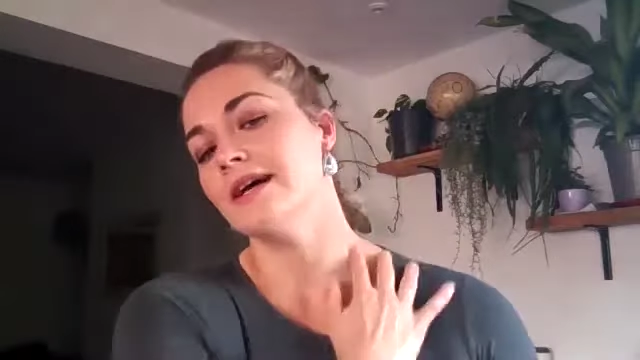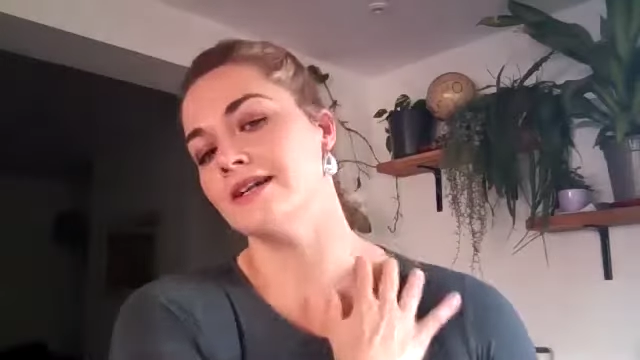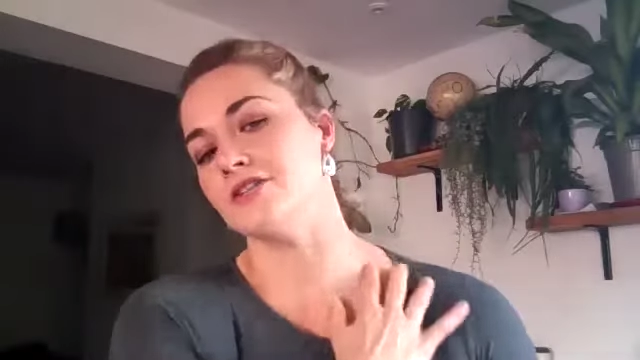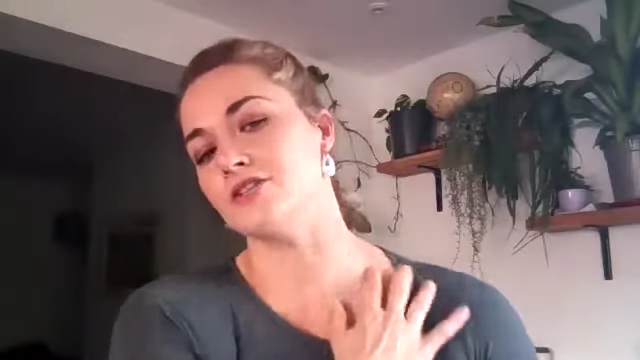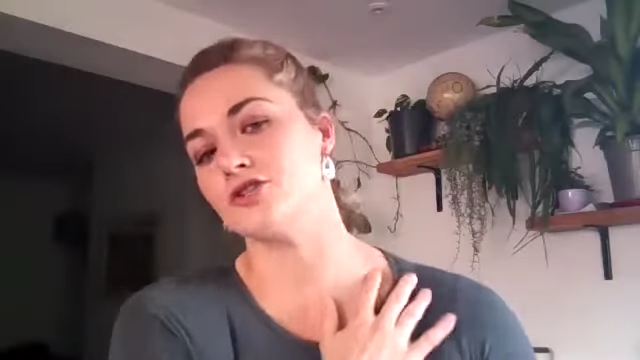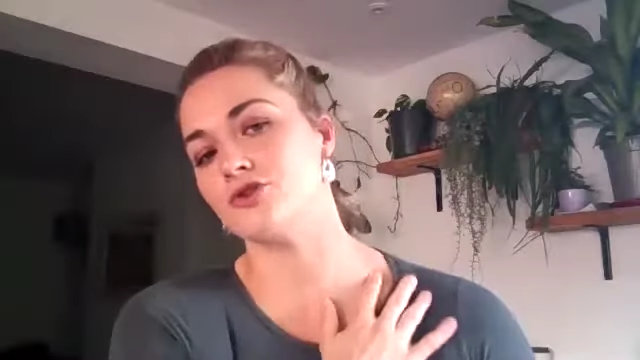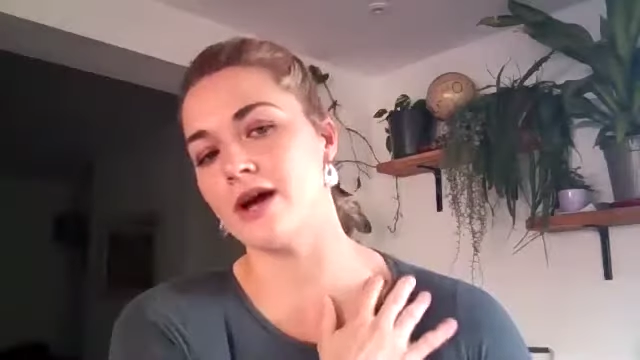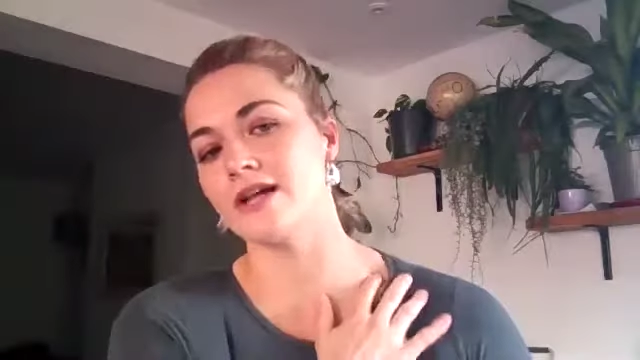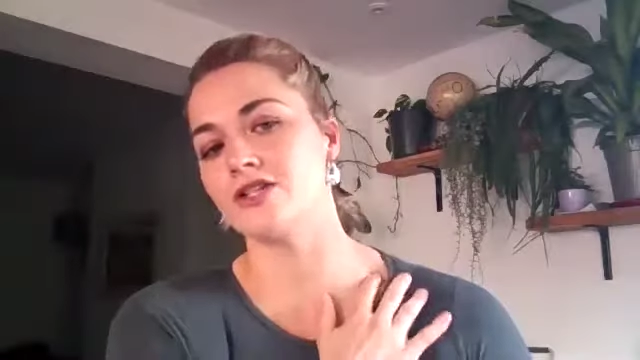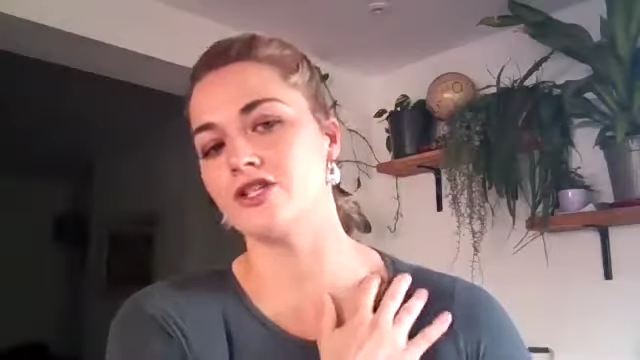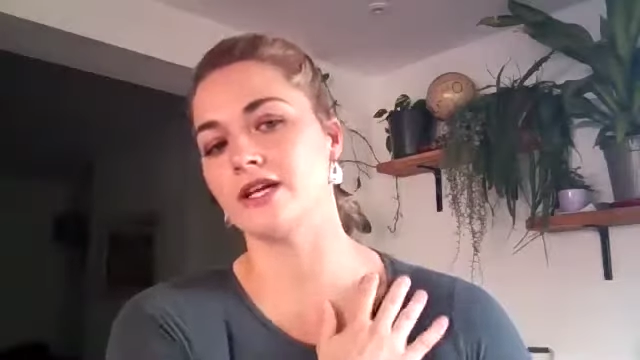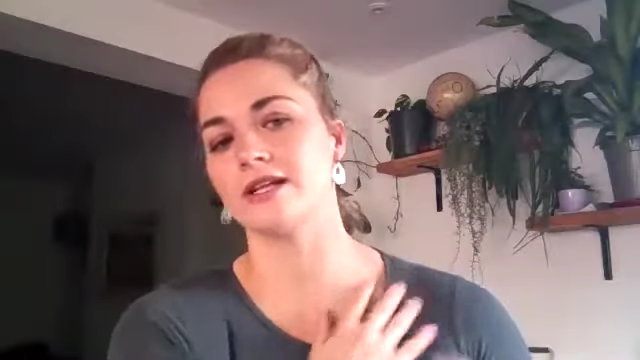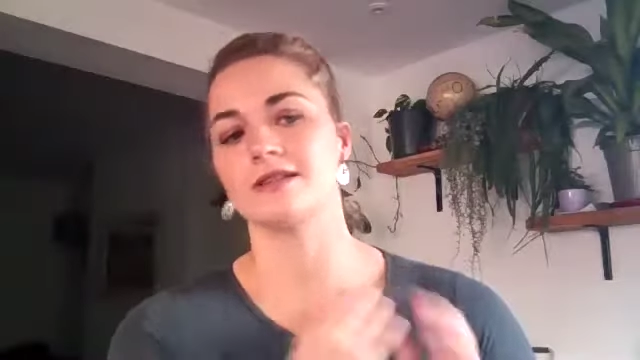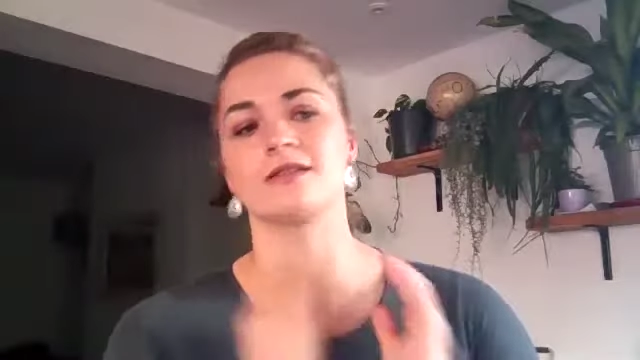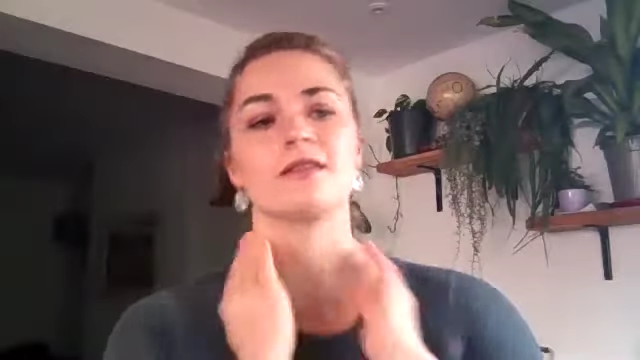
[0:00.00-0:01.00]
is
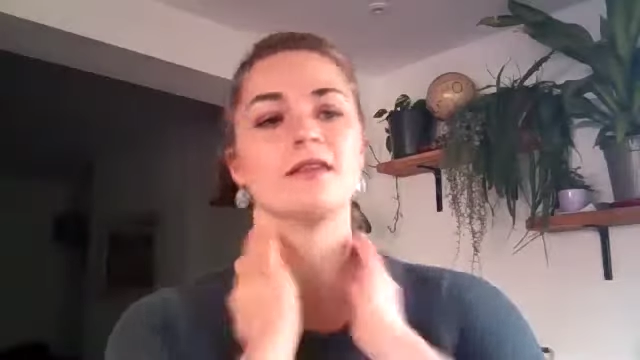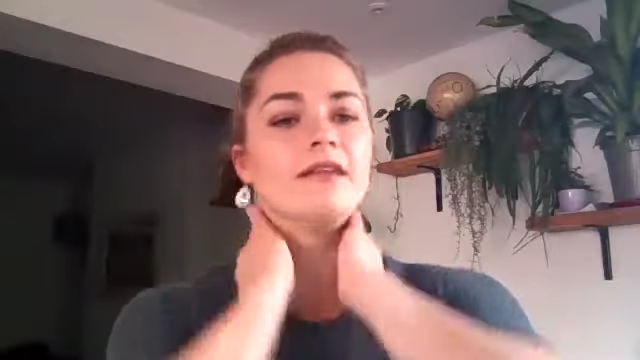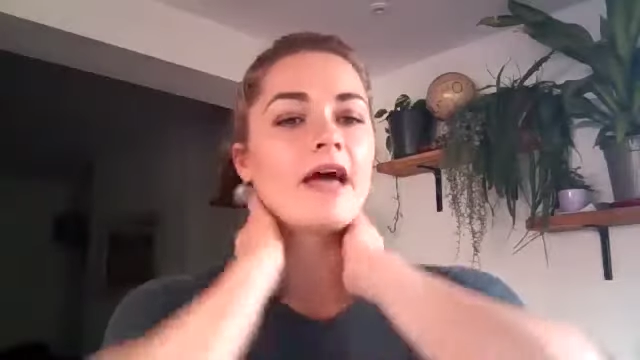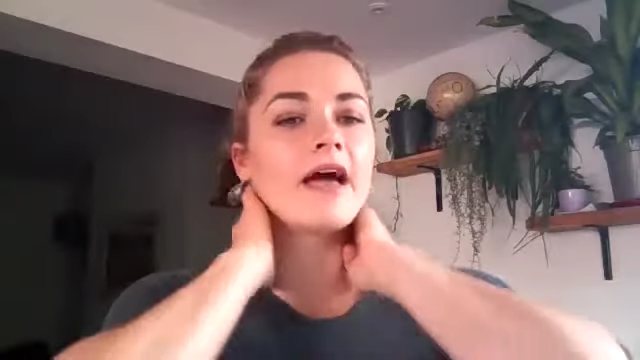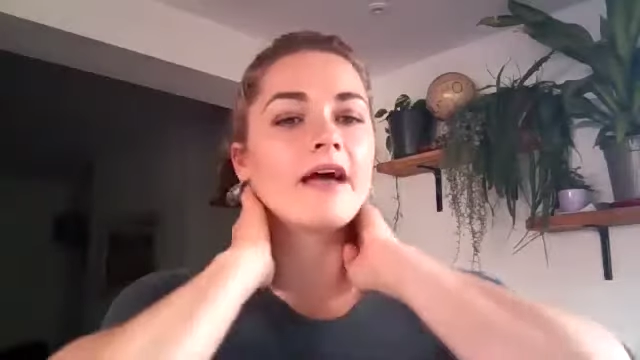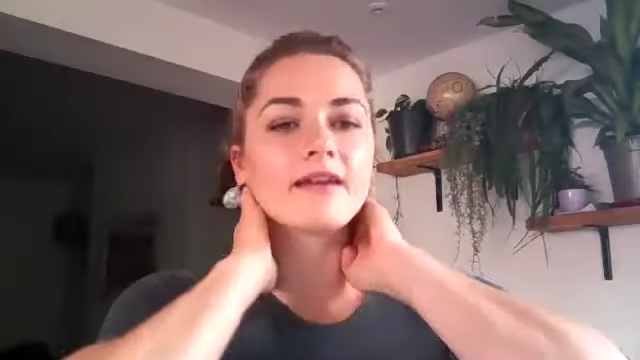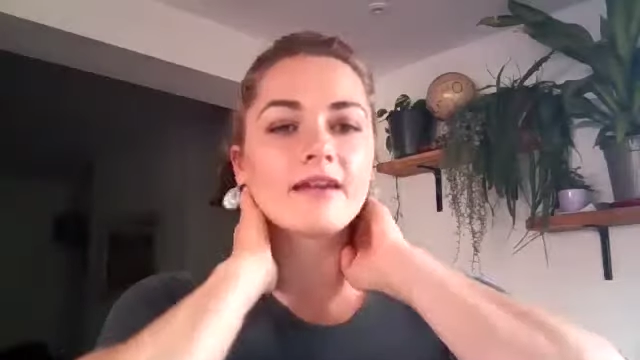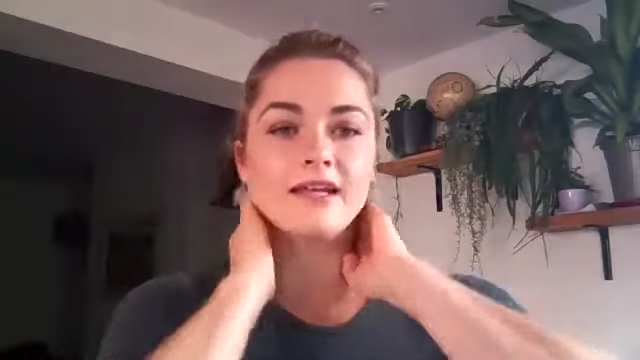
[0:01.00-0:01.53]
stretching into the neck,